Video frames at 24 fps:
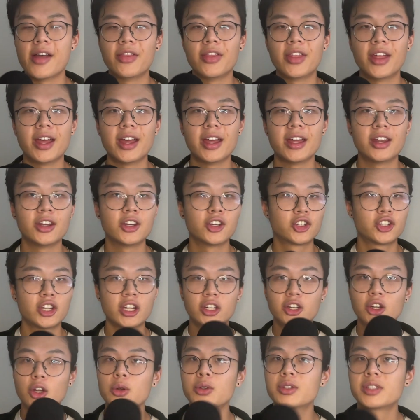then
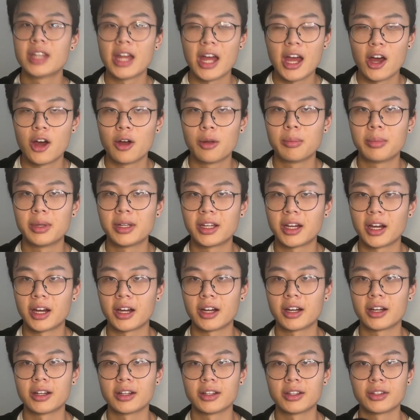shit goes down
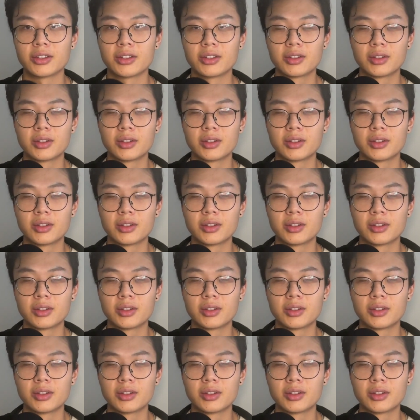because